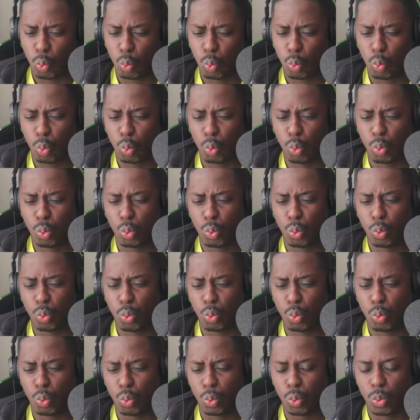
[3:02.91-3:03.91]

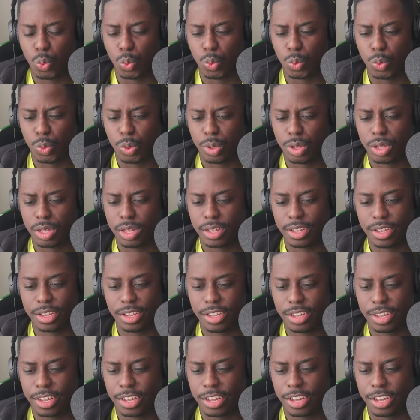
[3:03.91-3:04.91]
Drawn
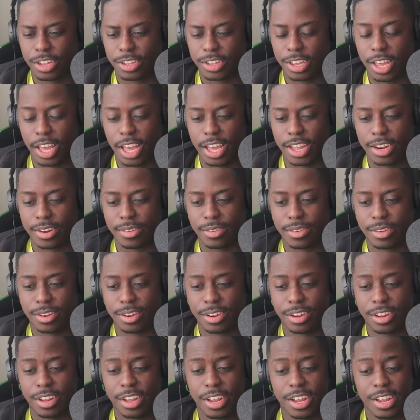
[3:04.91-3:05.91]
again.
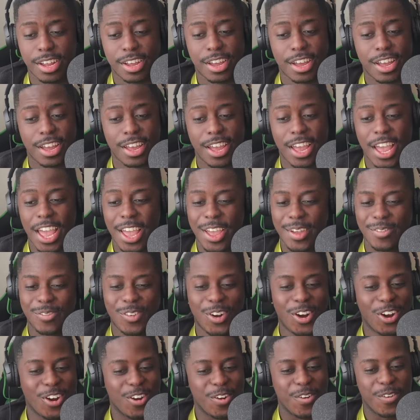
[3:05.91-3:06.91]
again. hey,
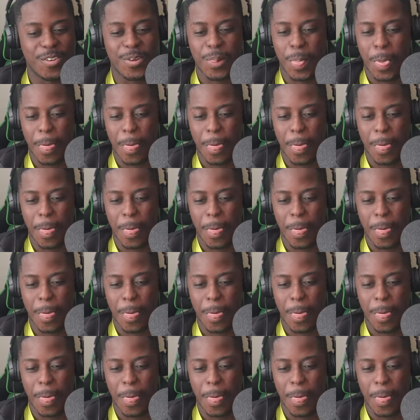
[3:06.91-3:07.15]
bro.